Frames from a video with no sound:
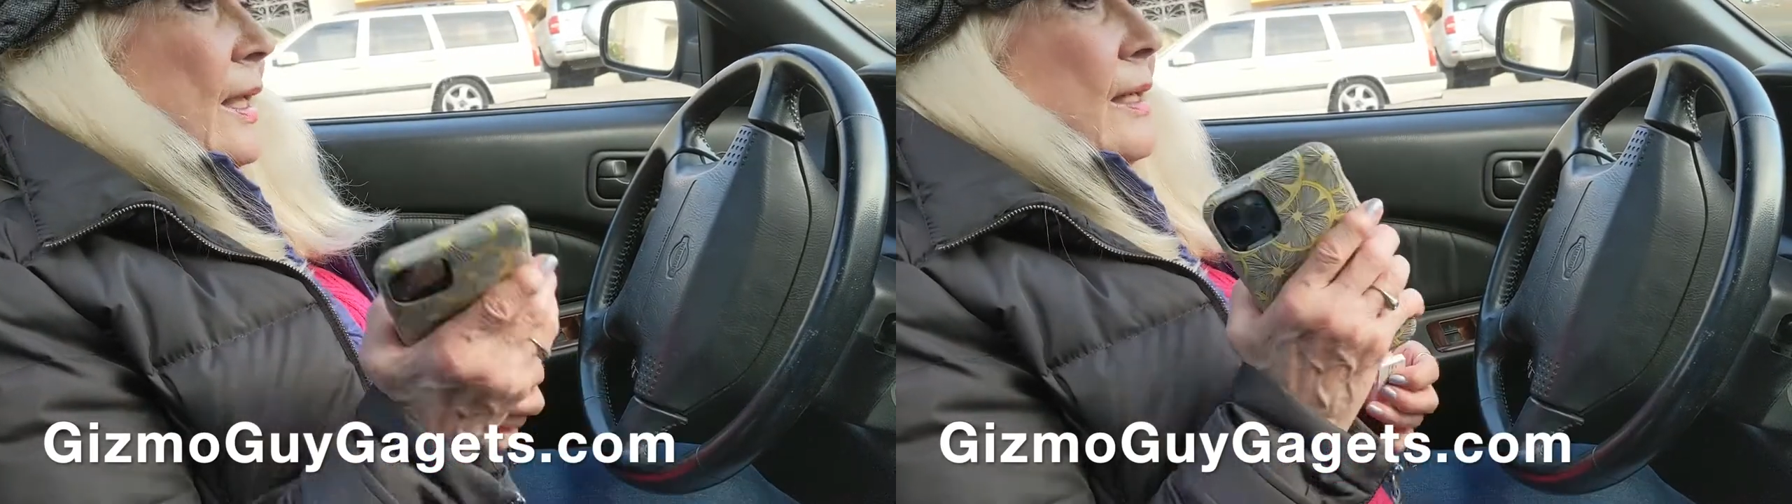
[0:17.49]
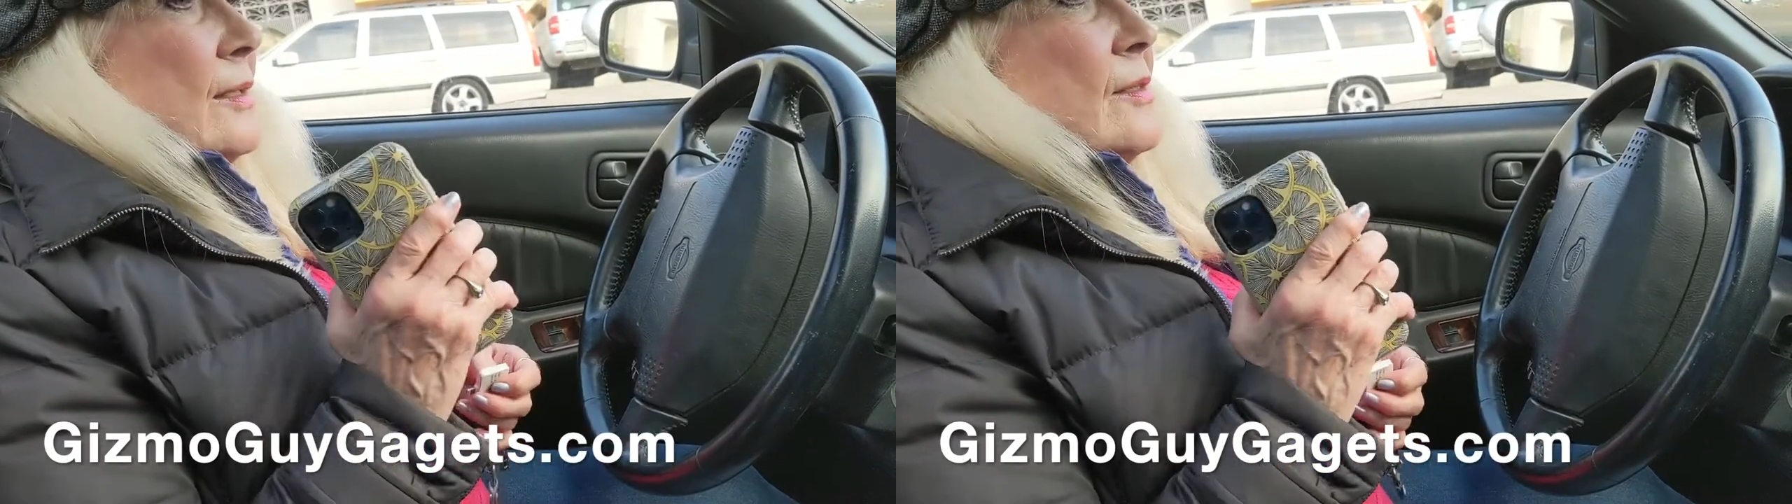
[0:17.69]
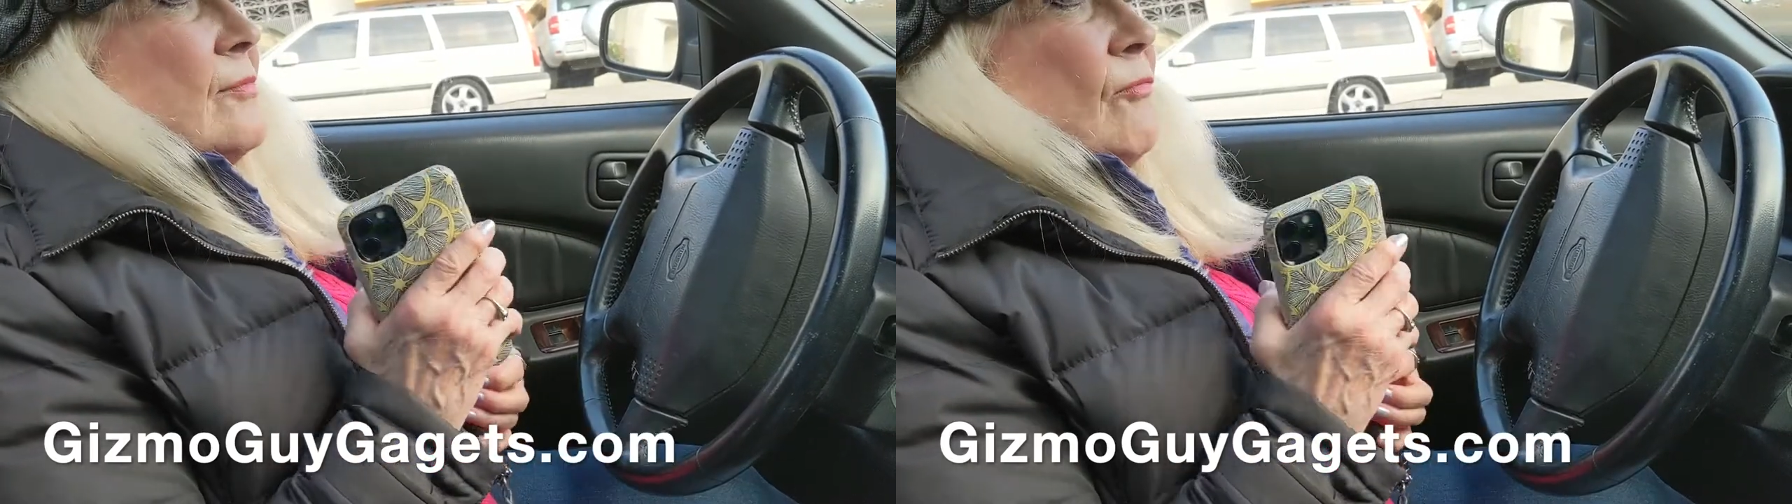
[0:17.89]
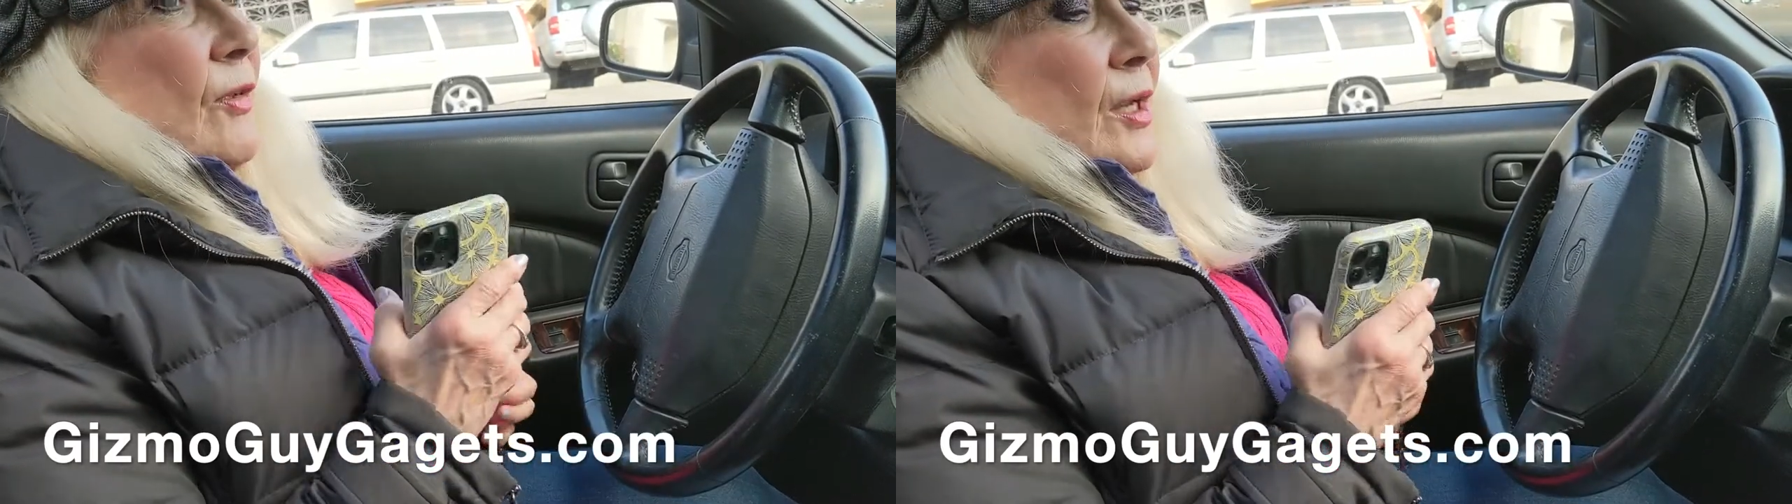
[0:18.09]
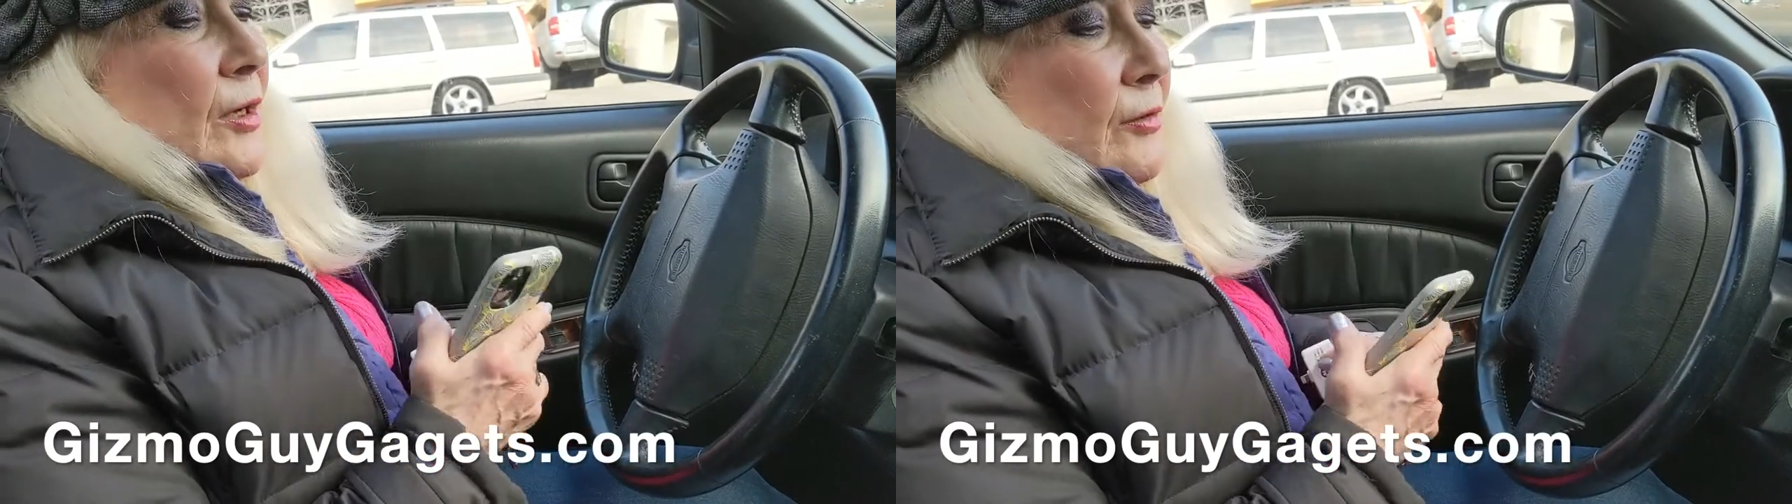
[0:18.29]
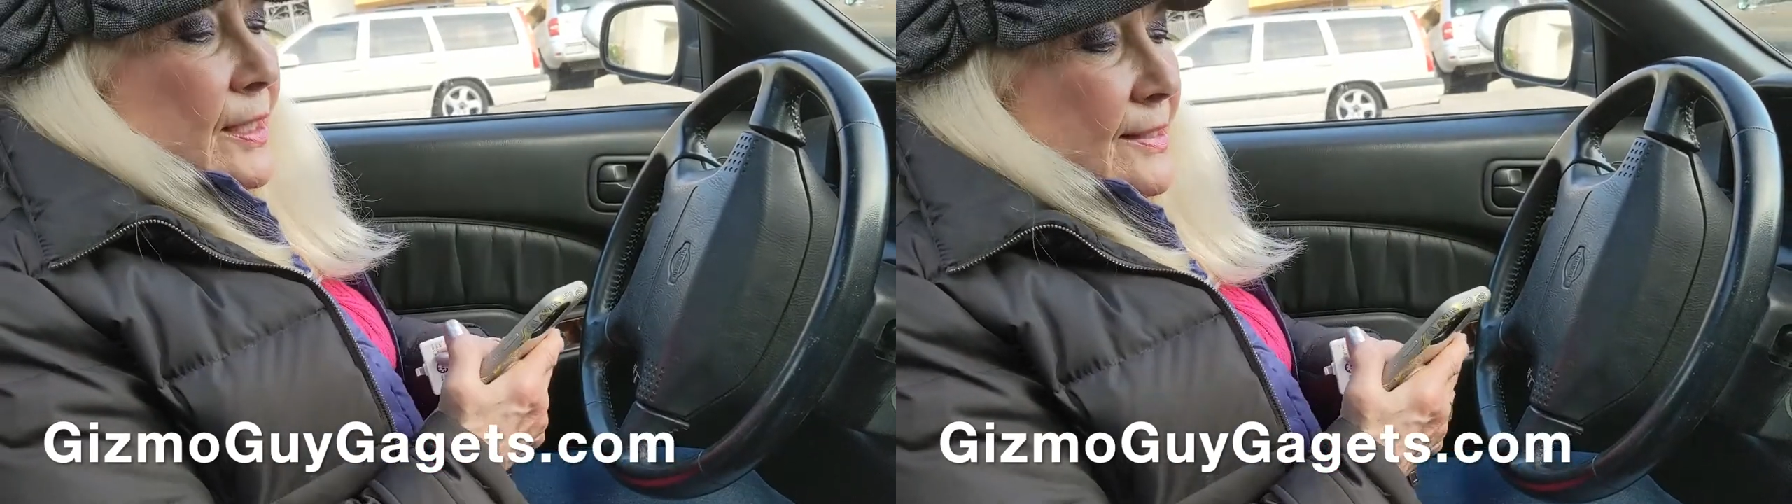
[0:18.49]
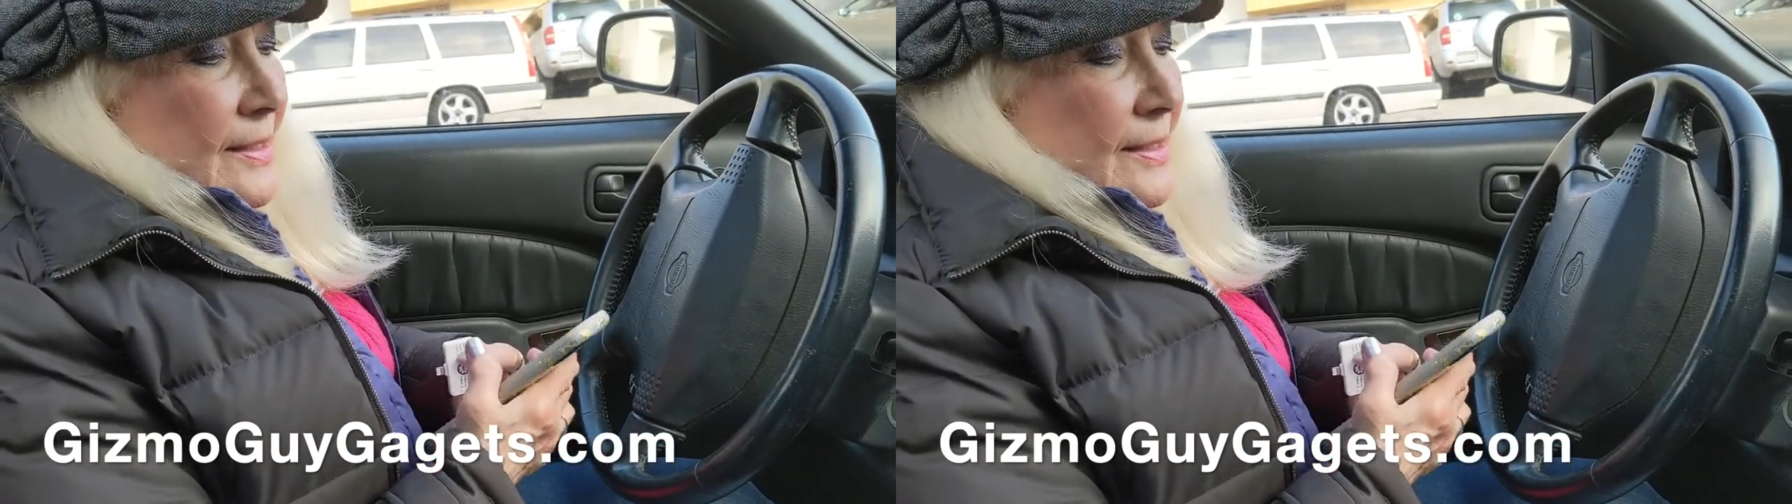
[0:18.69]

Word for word: It is very